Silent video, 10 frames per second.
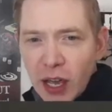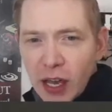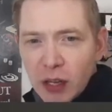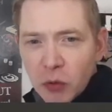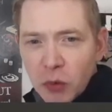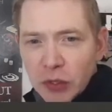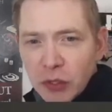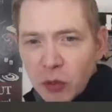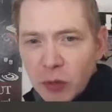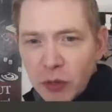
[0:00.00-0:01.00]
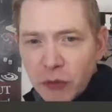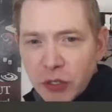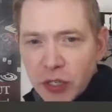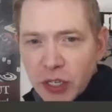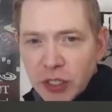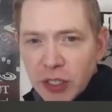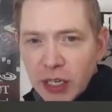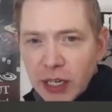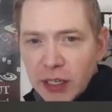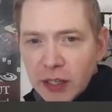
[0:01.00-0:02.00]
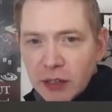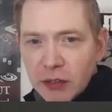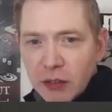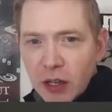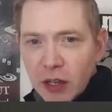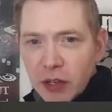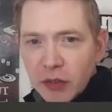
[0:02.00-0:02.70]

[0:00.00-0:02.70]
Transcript: And there was a little bit of frustration getting uh,